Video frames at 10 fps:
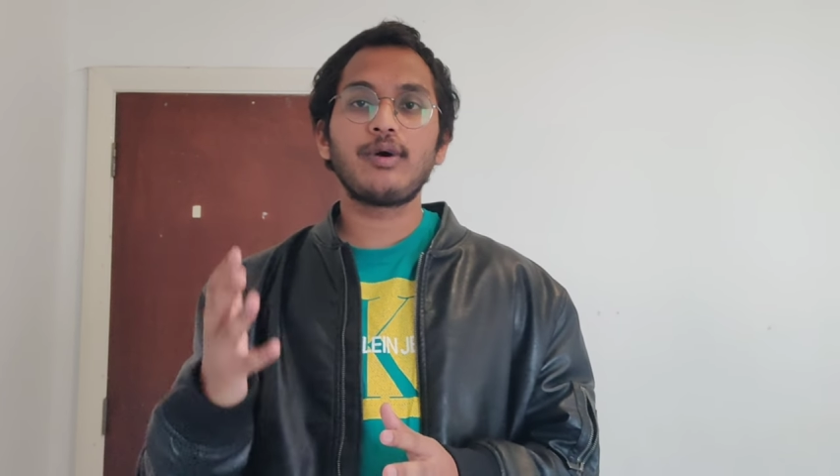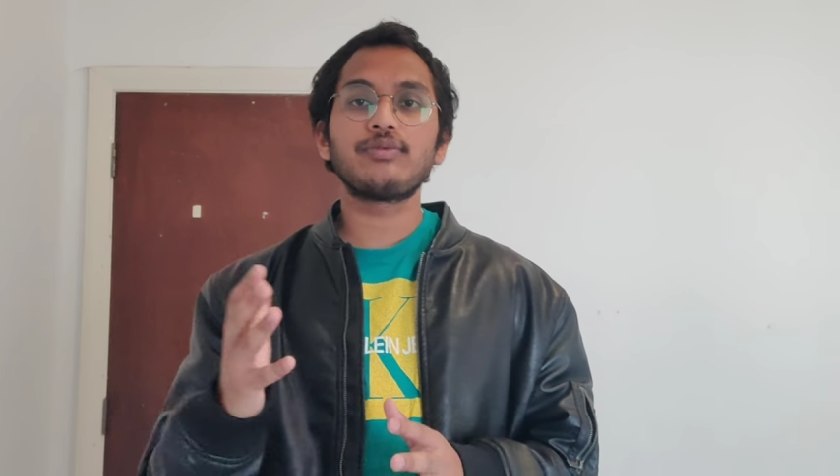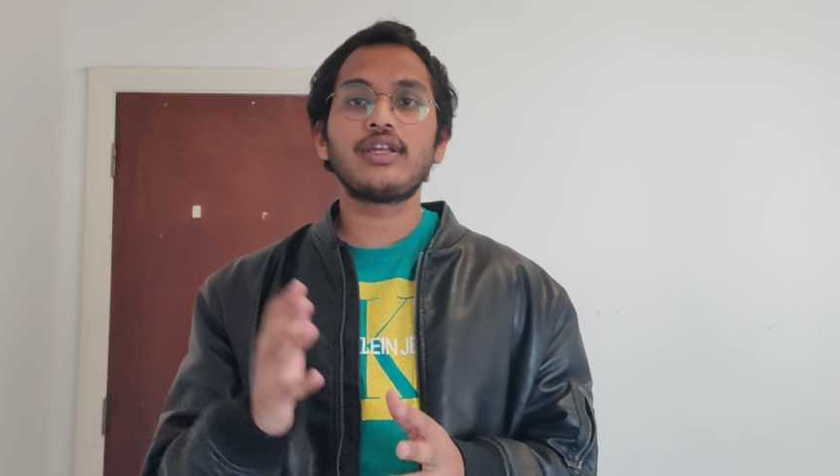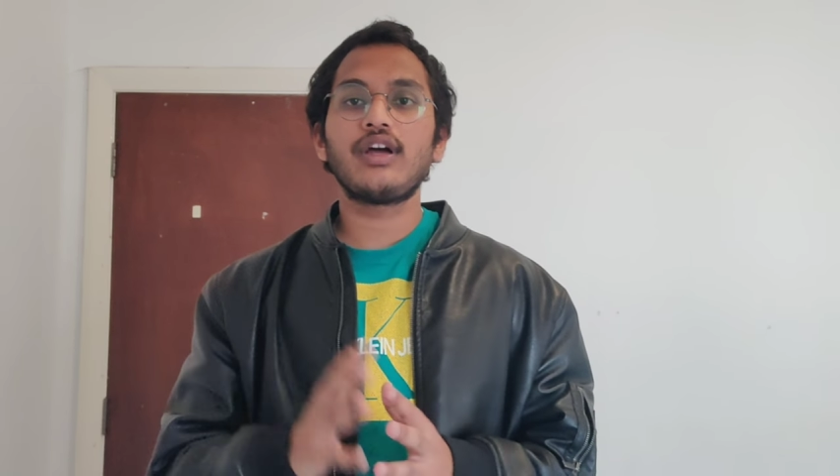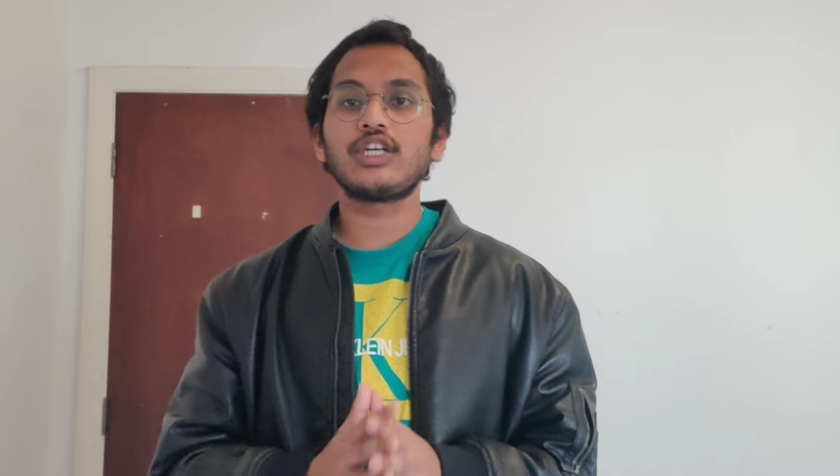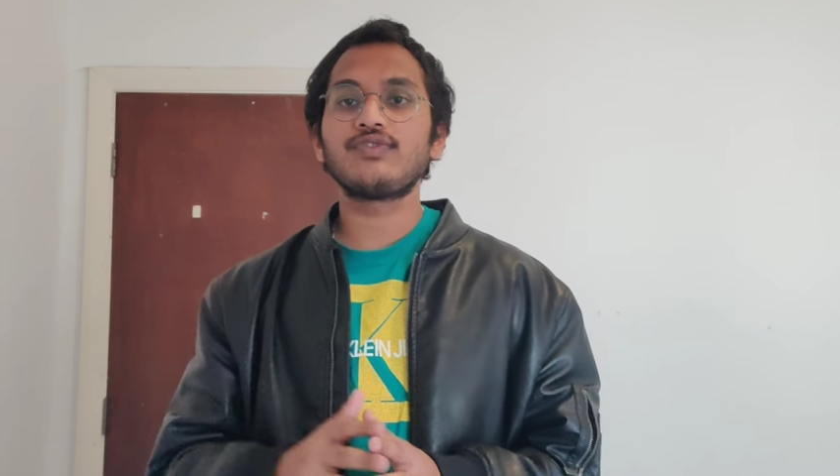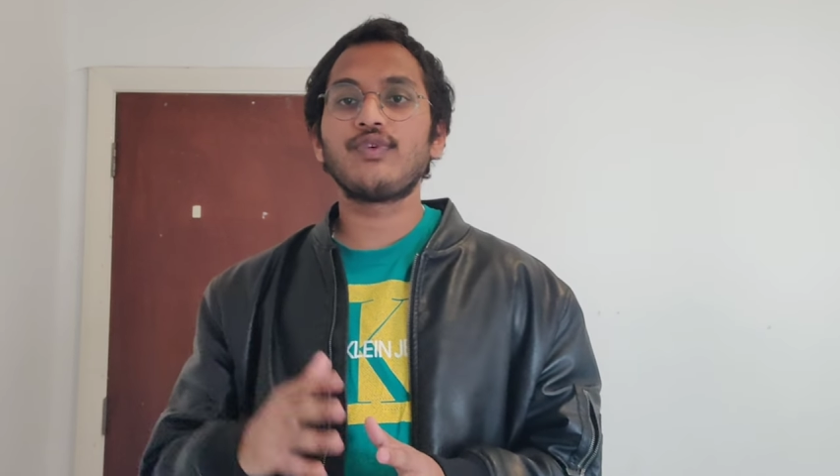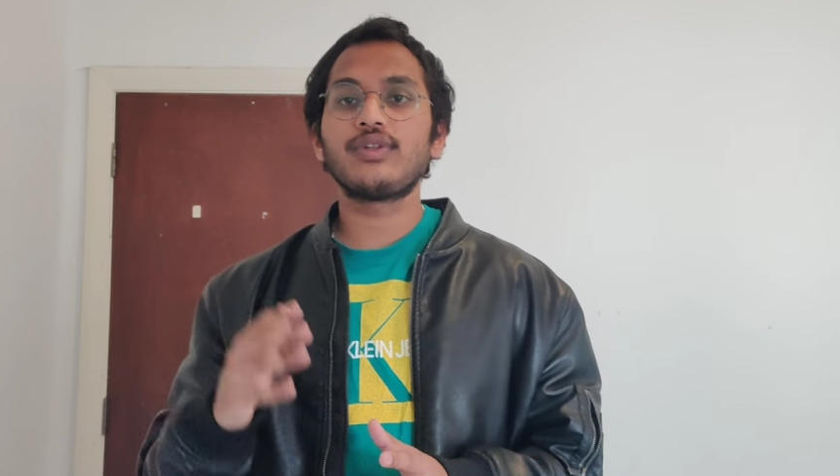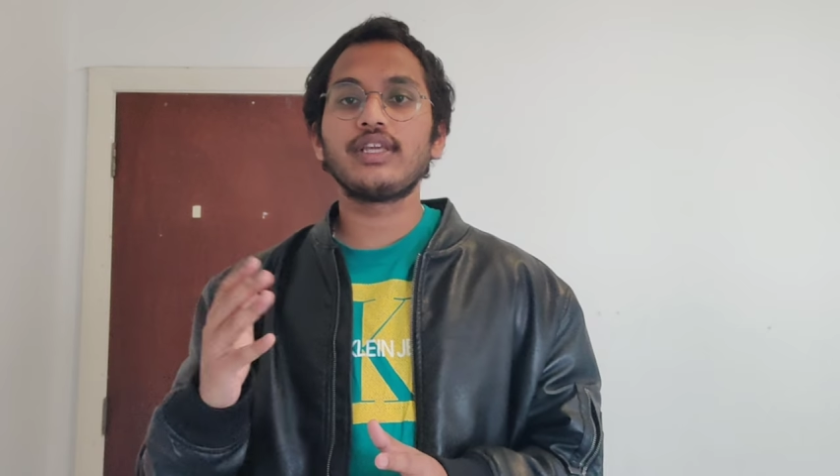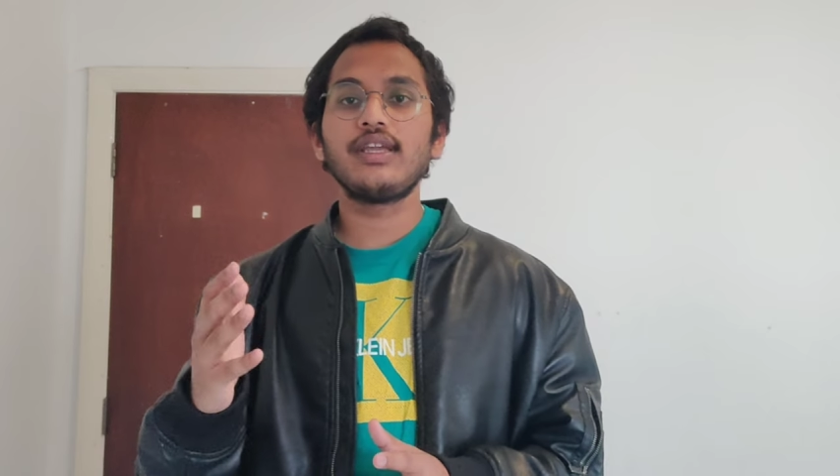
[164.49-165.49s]
pubs and ask
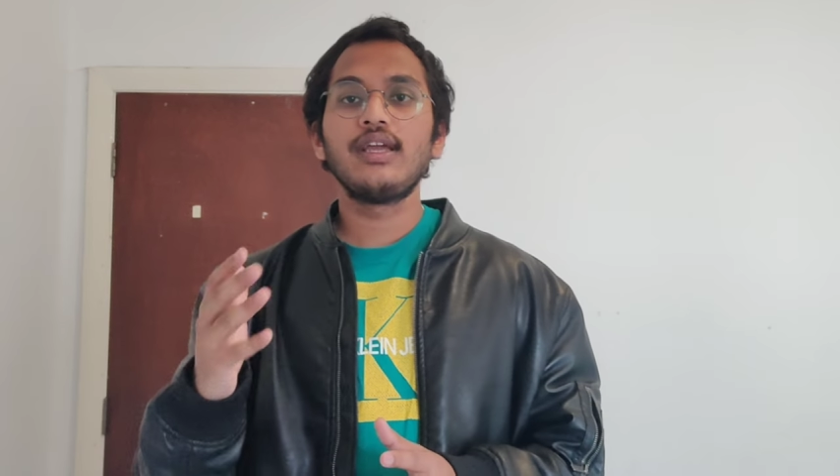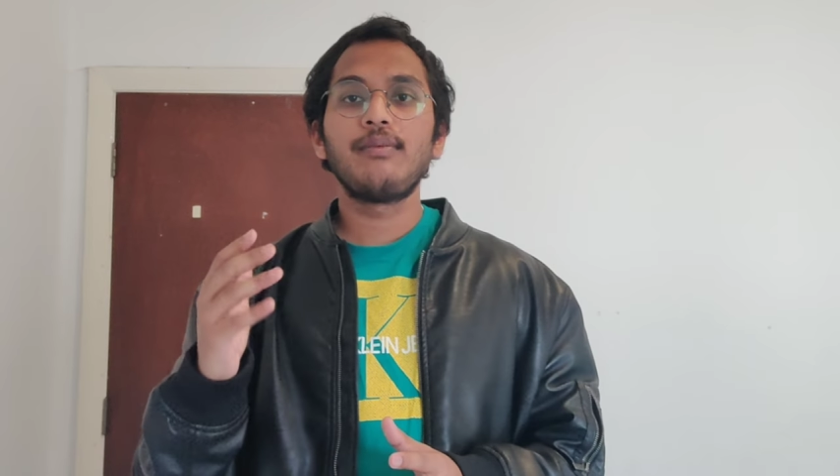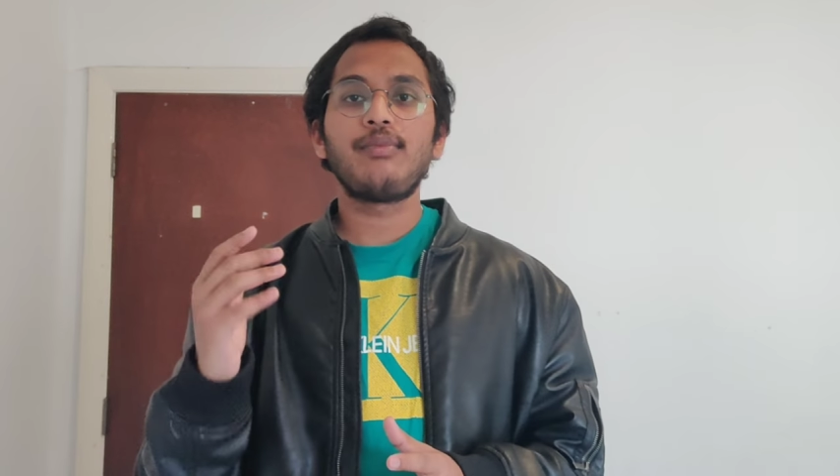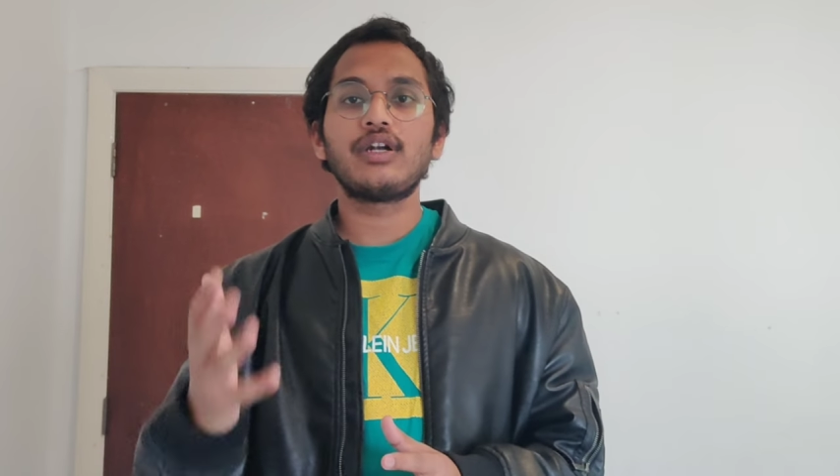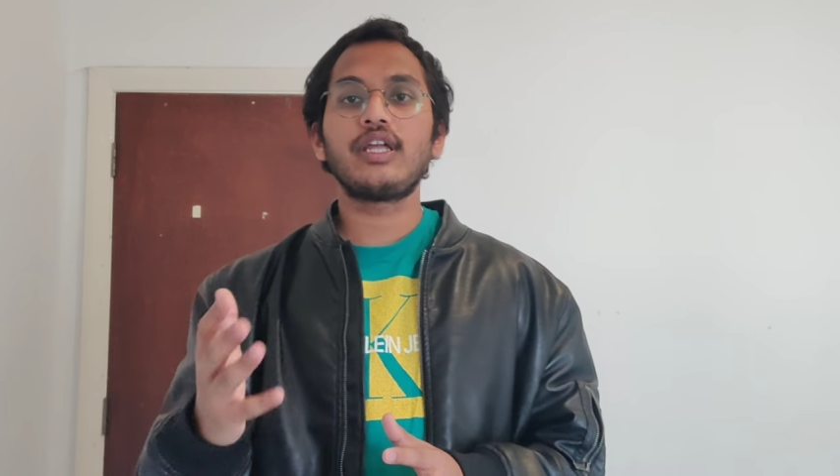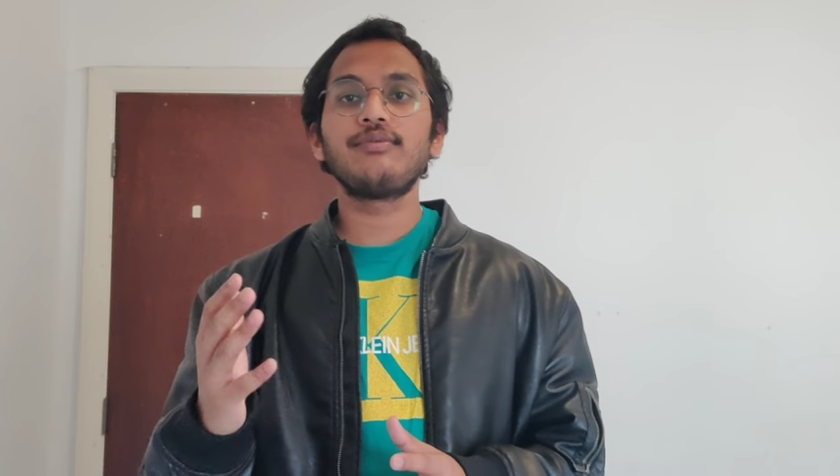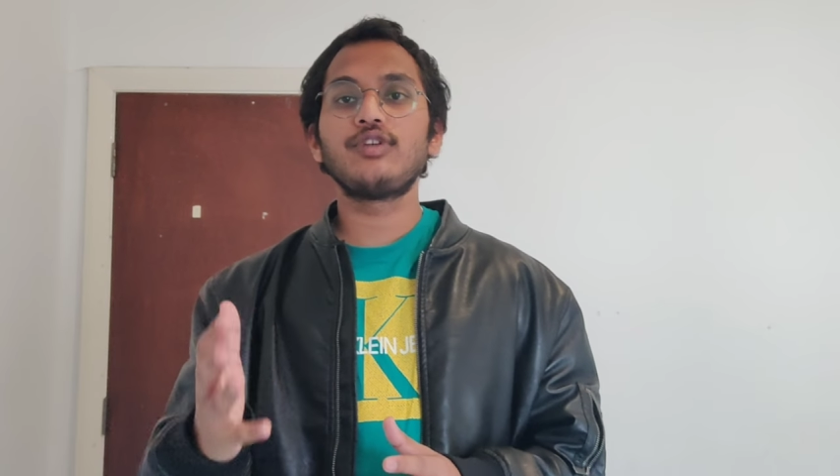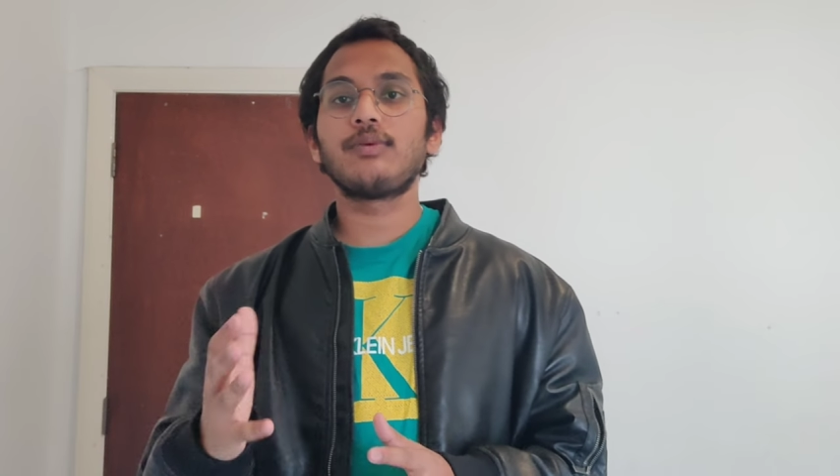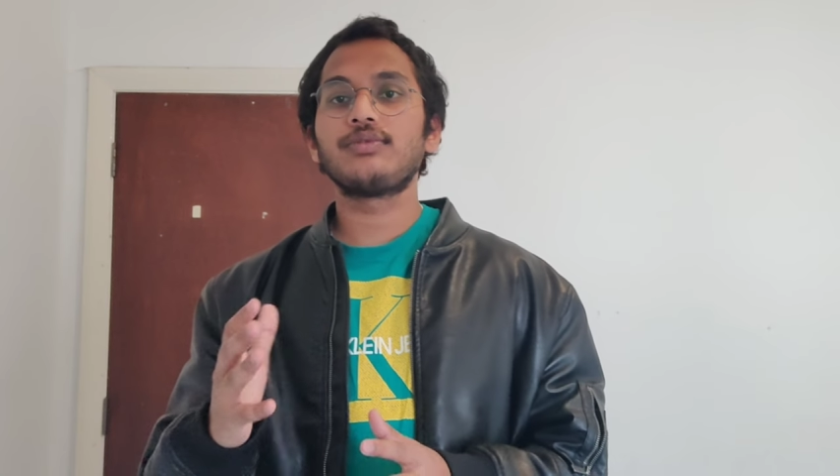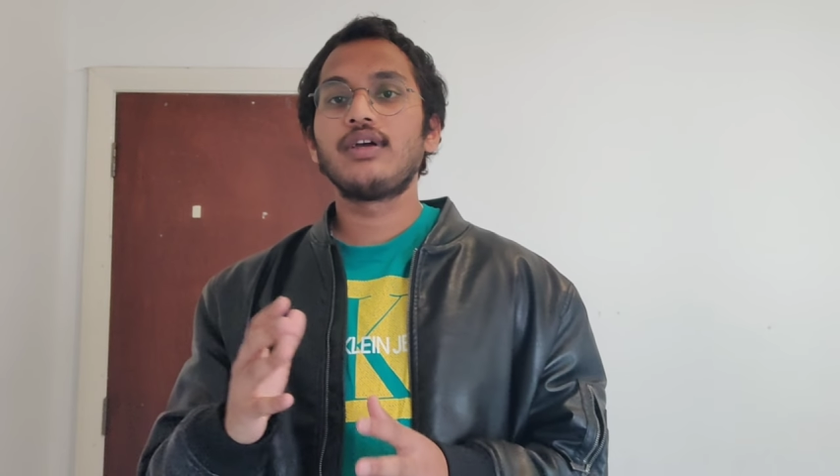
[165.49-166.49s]
for the part-time
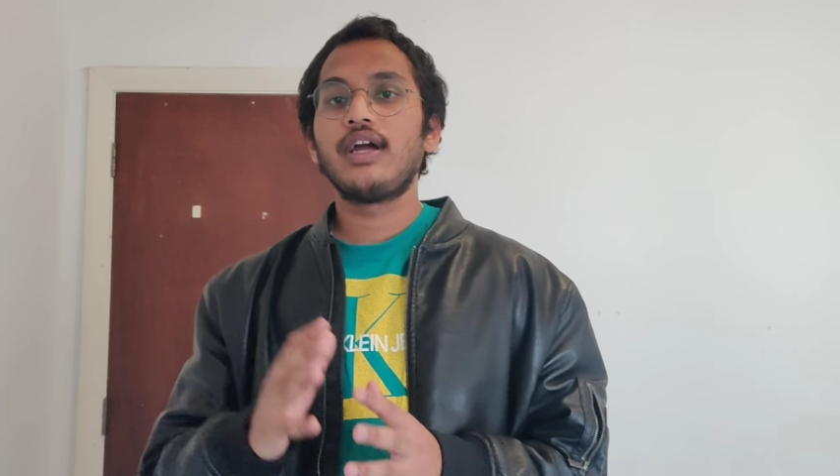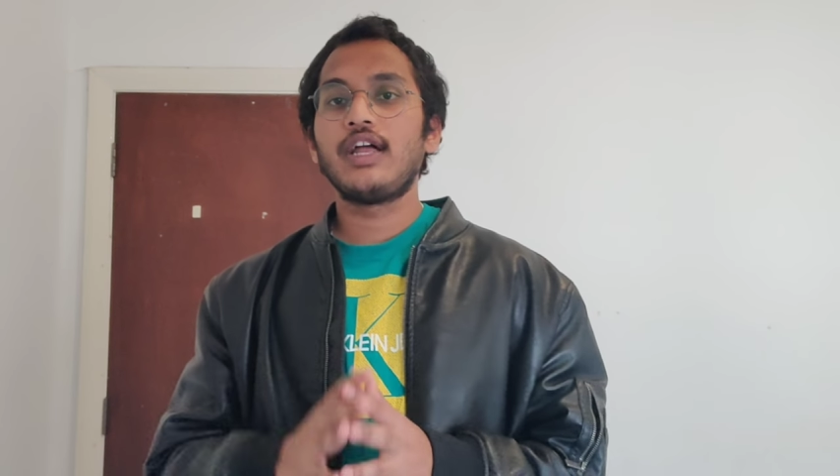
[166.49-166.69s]
jobs.